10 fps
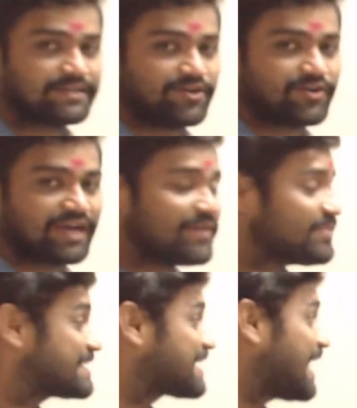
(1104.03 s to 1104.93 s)
Okay,
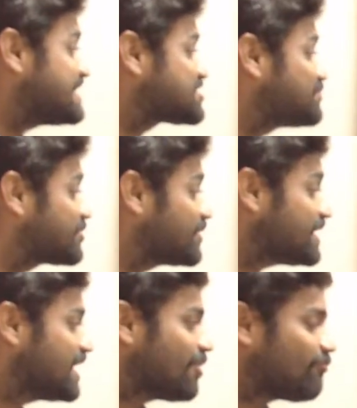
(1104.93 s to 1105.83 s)
it lies
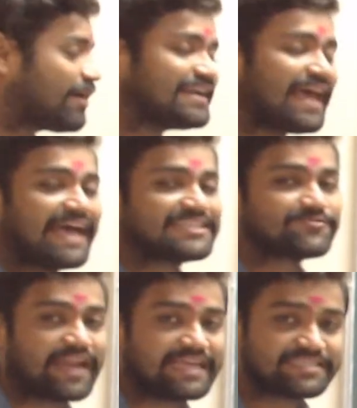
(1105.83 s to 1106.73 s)
between 1 as
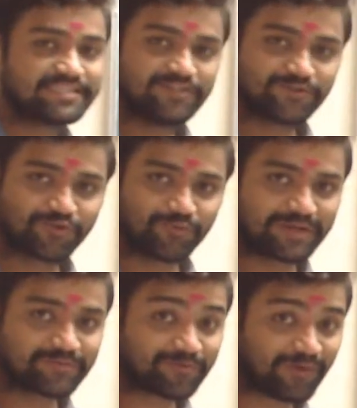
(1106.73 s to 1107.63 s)
well as 2,
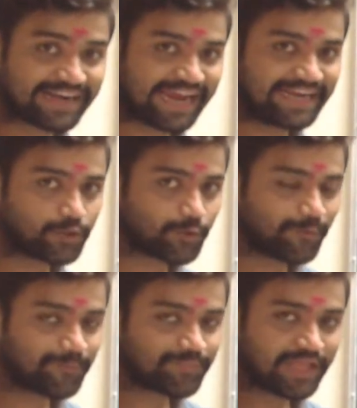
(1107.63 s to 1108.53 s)
between 1 and 2.
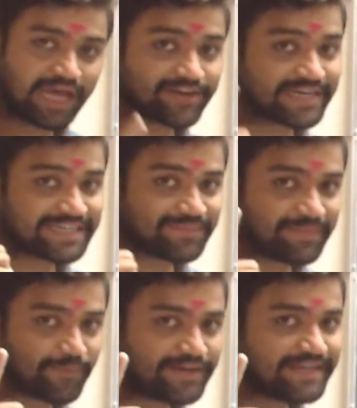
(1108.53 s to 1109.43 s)
Are you getting my
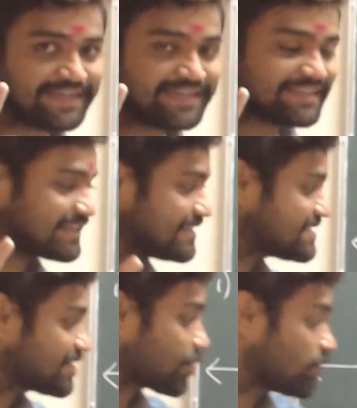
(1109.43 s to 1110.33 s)
point? That is
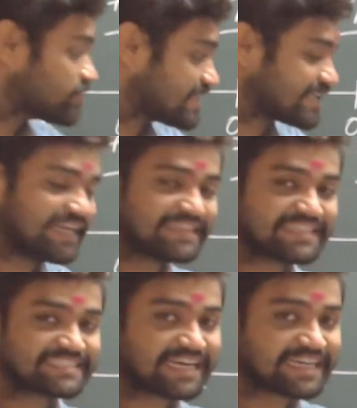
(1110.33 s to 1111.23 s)
coefficient elinta
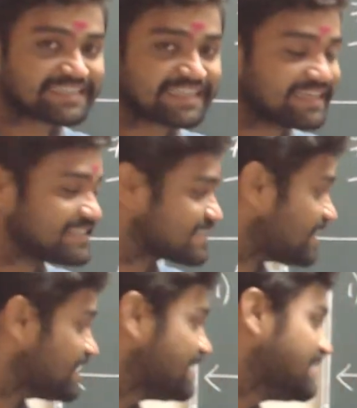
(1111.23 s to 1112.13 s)
start agtadri sir.
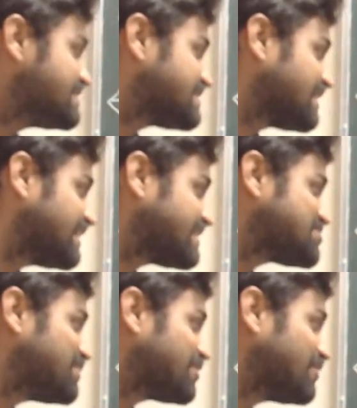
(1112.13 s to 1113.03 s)
Sir, that is
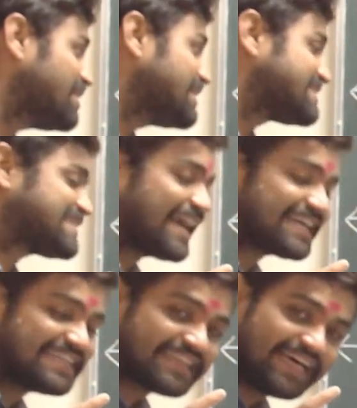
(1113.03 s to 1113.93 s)
between start
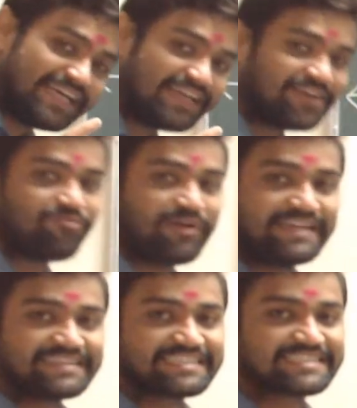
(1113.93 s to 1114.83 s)
ninta 1
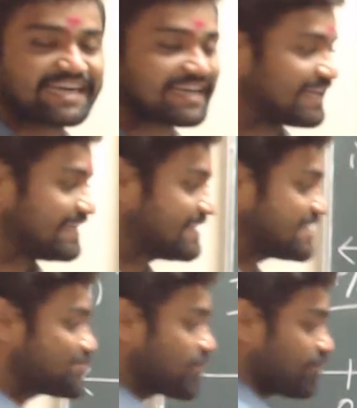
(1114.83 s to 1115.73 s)
ninta start agi. That
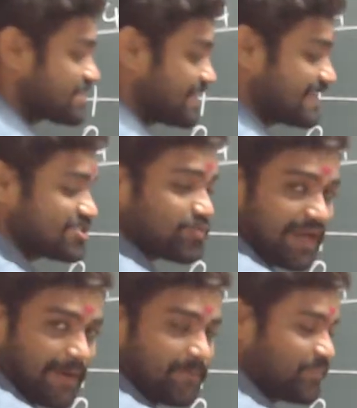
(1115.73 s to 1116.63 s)
is because here is
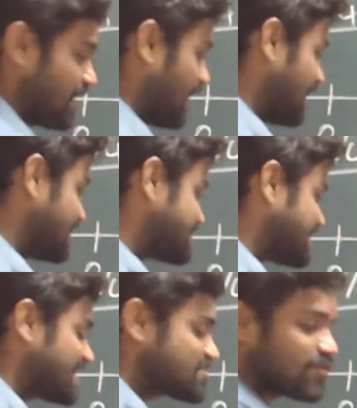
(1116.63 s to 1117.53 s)
1 and it
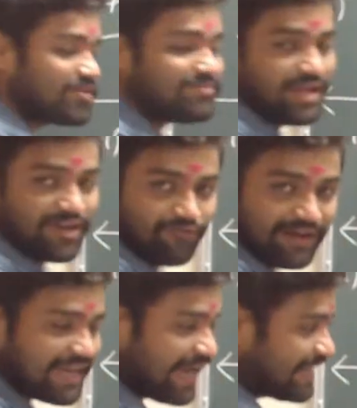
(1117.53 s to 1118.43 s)
starts from
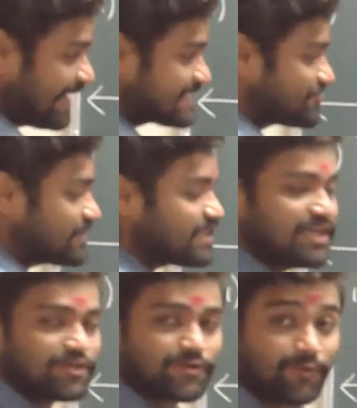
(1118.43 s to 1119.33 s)
1 and ends with
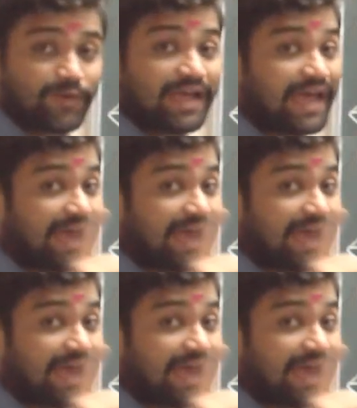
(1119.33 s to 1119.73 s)
2.